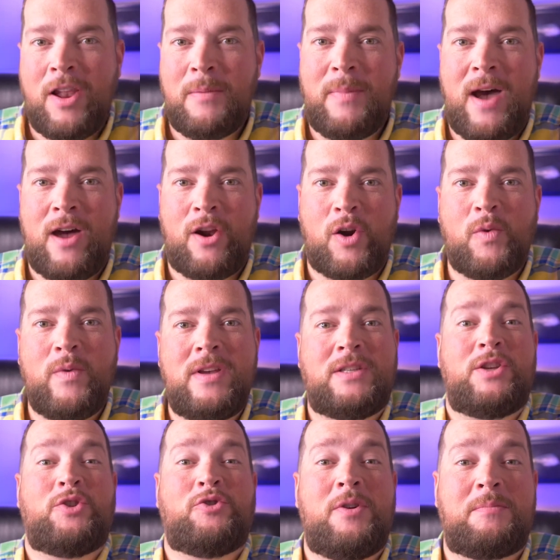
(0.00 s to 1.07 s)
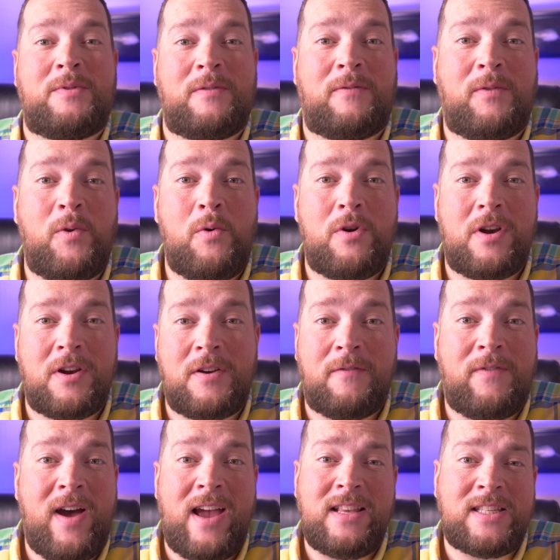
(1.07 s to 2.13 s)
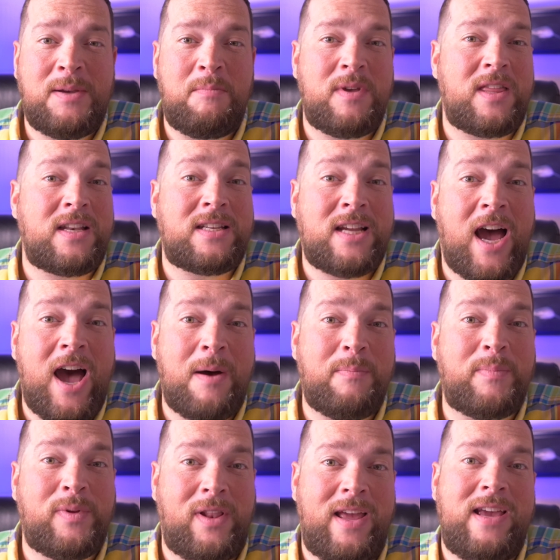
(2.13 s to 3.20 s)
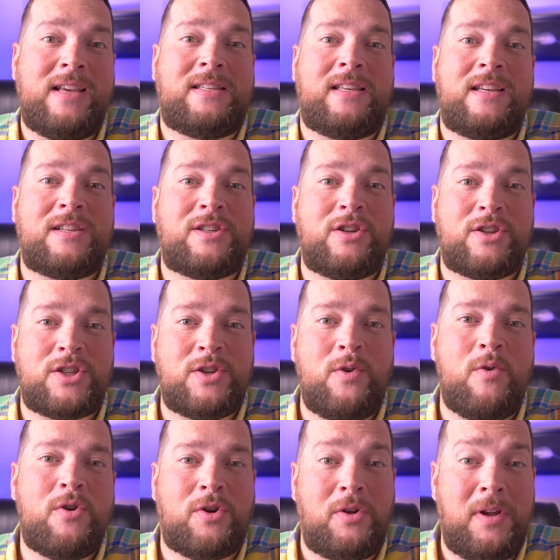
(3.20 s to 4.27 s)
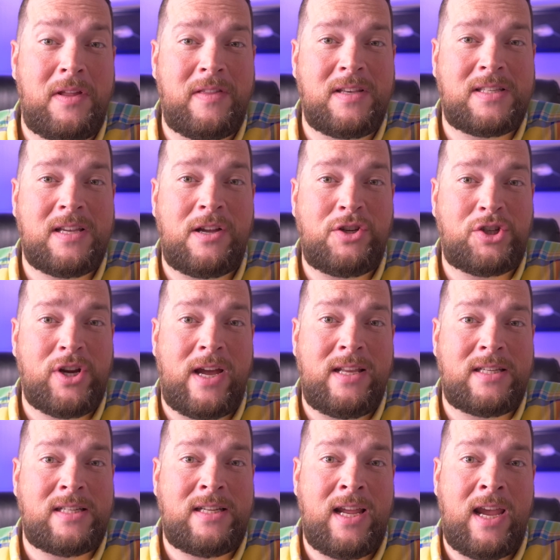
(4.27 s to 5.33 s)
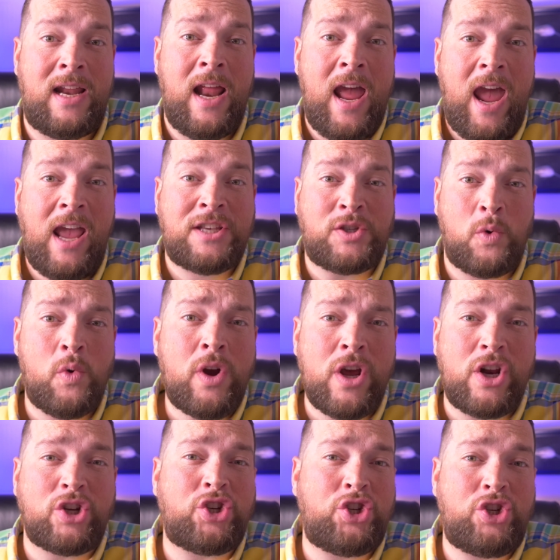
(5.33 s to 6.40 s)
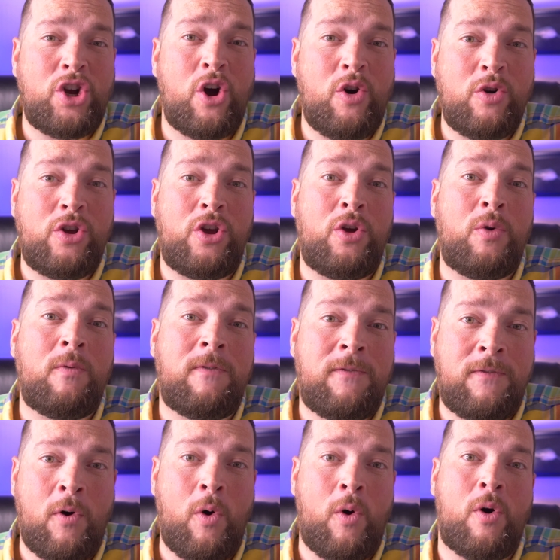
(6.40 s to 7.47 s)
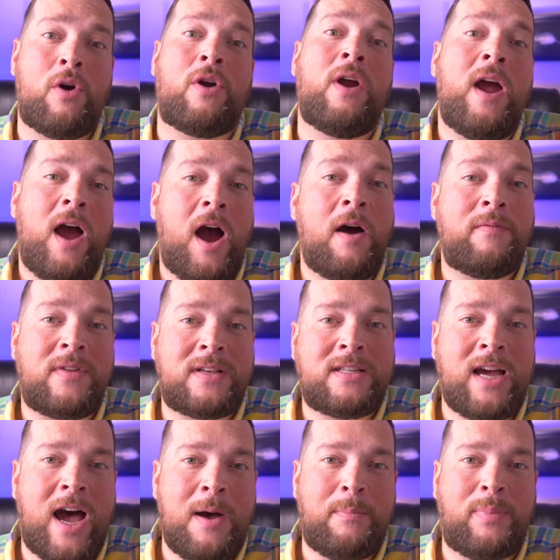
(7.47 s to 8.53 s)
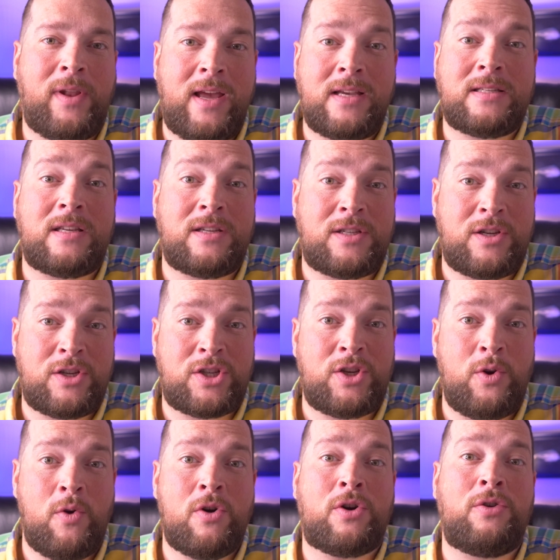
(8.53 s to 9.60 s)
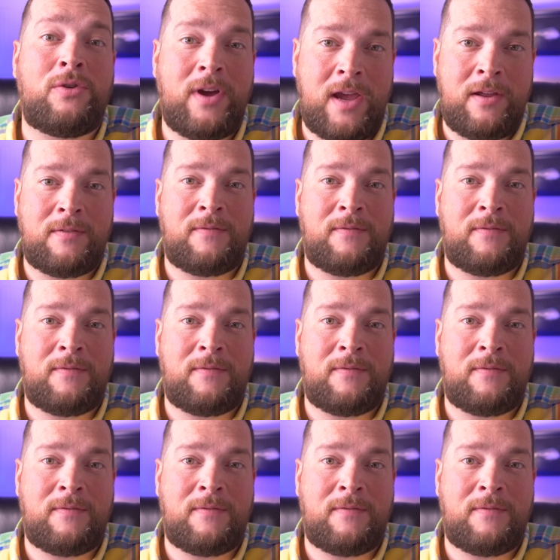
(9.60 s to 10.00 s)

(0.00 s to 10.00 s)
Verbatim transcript: about our recent trip to Florida to find some of the top places to snorkel in the Sunshine State. And so we're going to show you four of the top places to snorkel in